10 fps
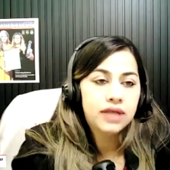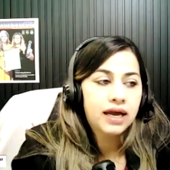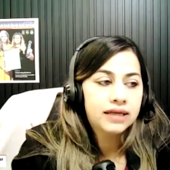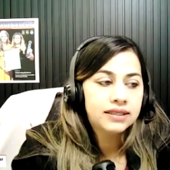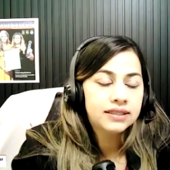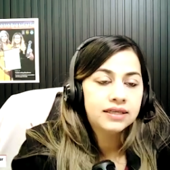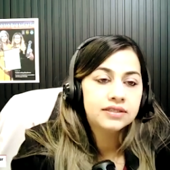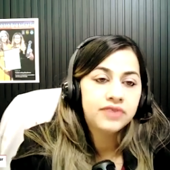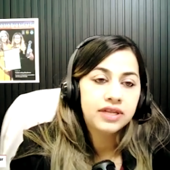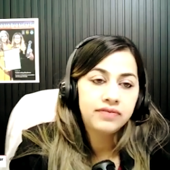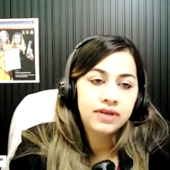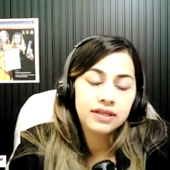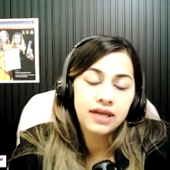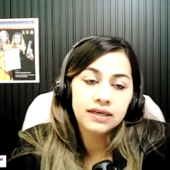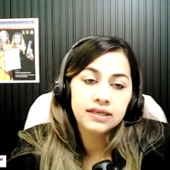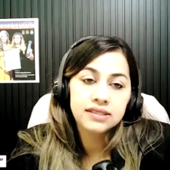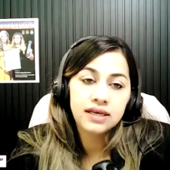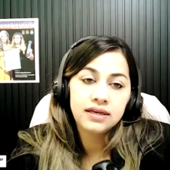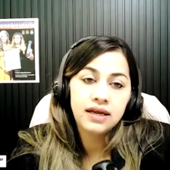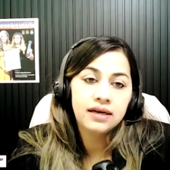that, I think that is very, very rightly
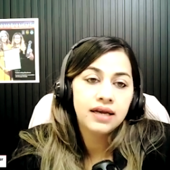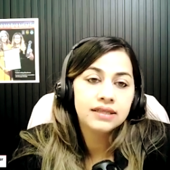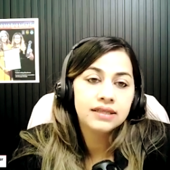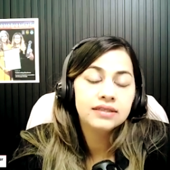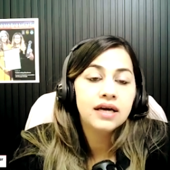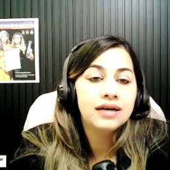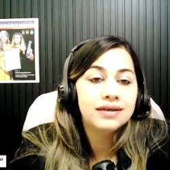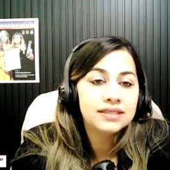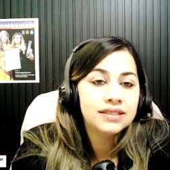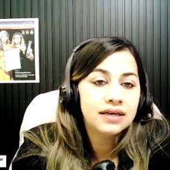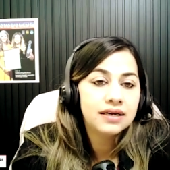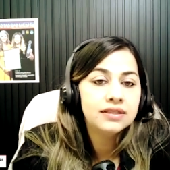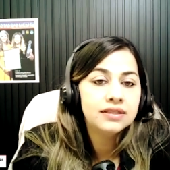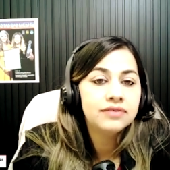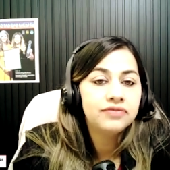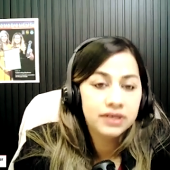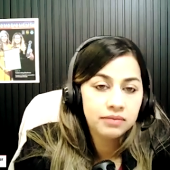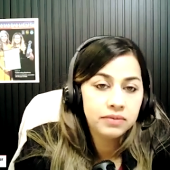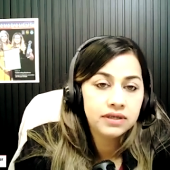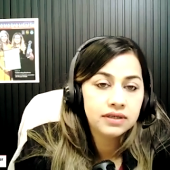said. And I think the understanding the
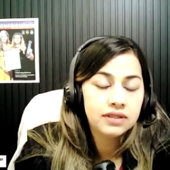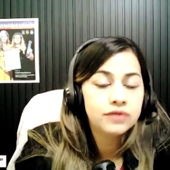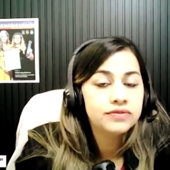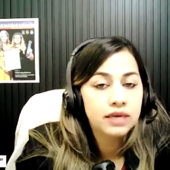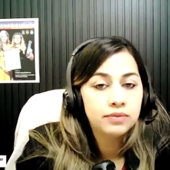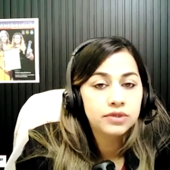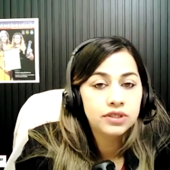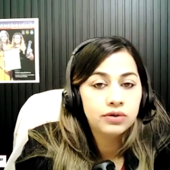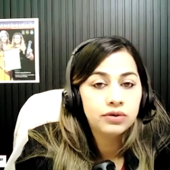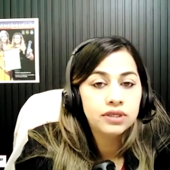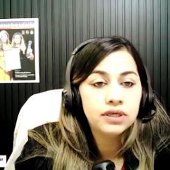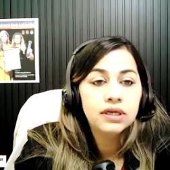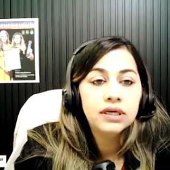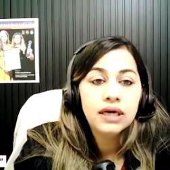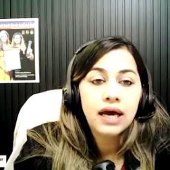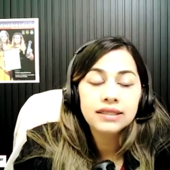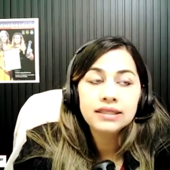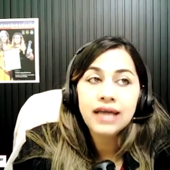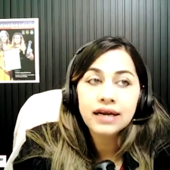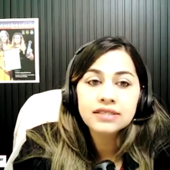fundamentals of cybersecurity, I
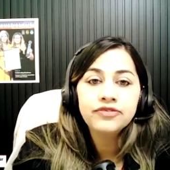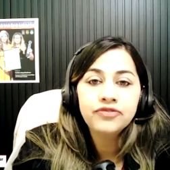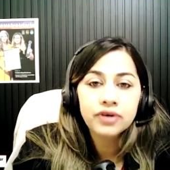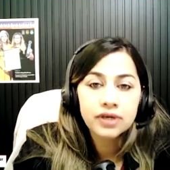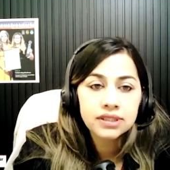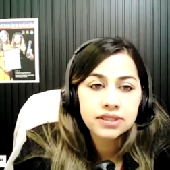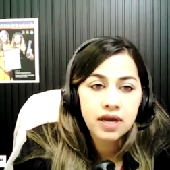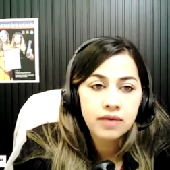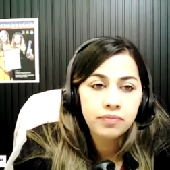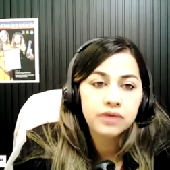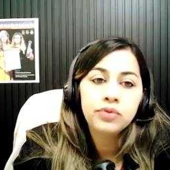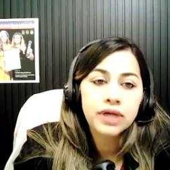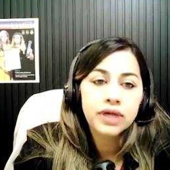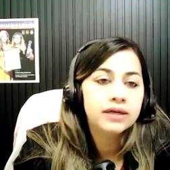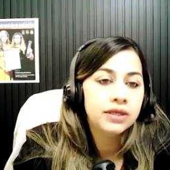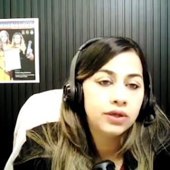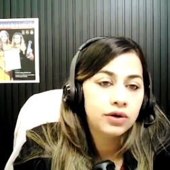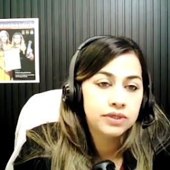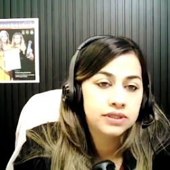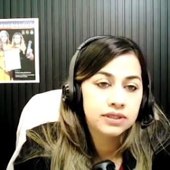think that is the first step in protecting your
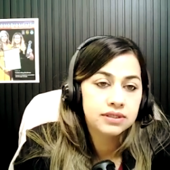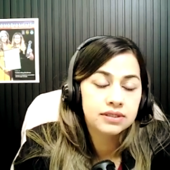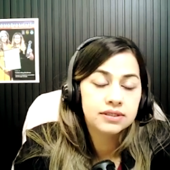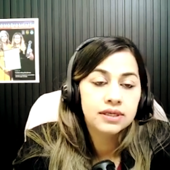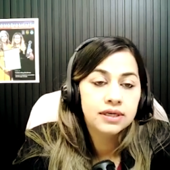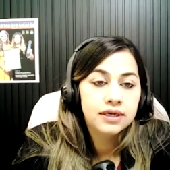businesses.